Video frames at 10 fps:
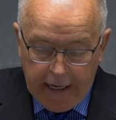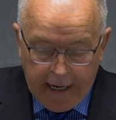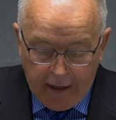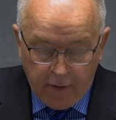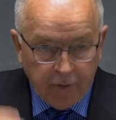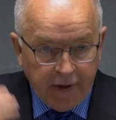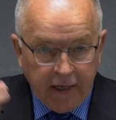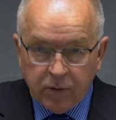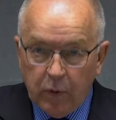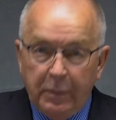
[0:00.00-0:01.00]
and
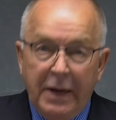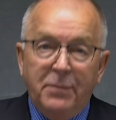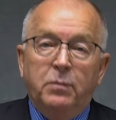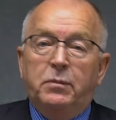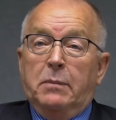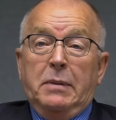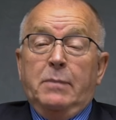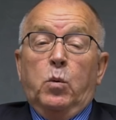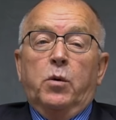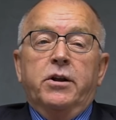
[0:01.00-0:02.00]
things that
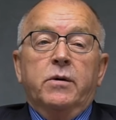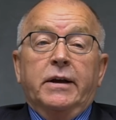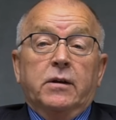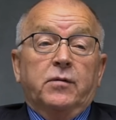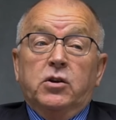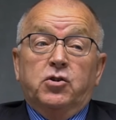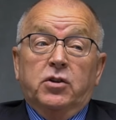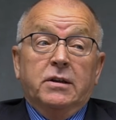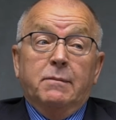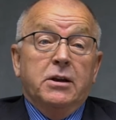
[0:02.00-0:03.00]
people were doing that they
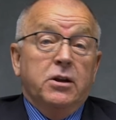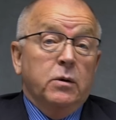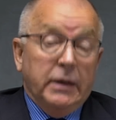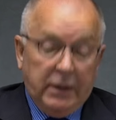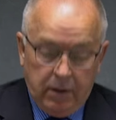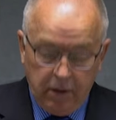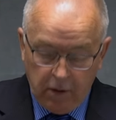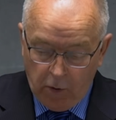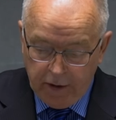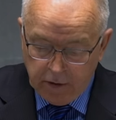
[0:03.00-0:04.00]
shouldn't have been doing
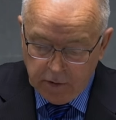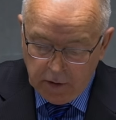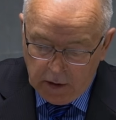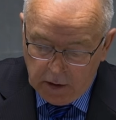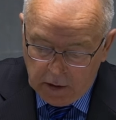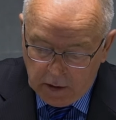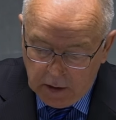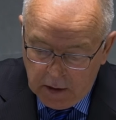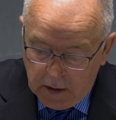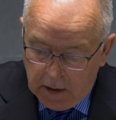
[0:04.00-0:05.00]
according to the law,
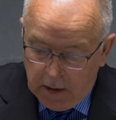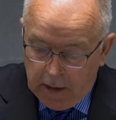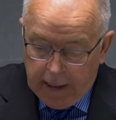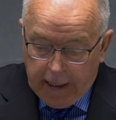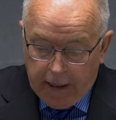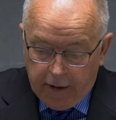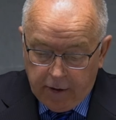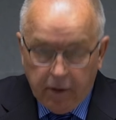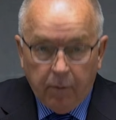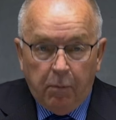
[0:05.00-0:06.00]

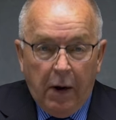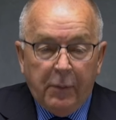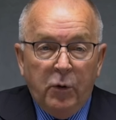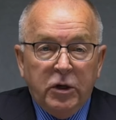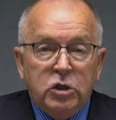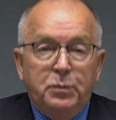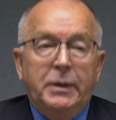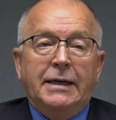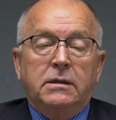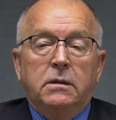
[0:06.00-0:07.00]
and proper
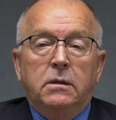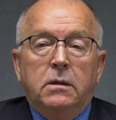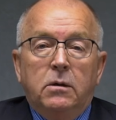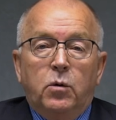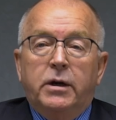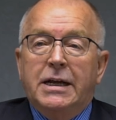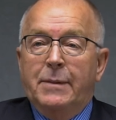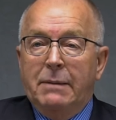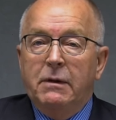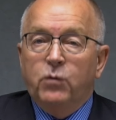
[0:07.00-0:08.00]
respect toward
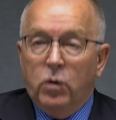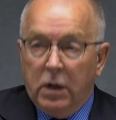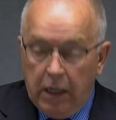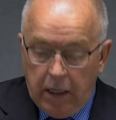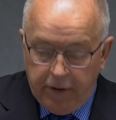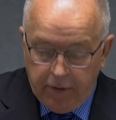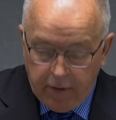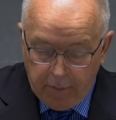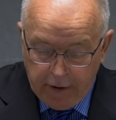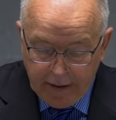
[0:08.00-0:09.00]
coming before God
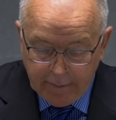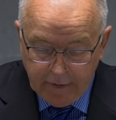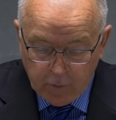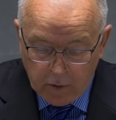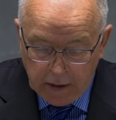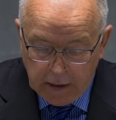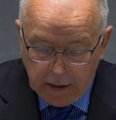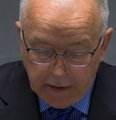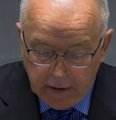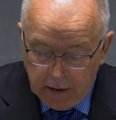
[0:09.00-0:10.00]
and appearing before God.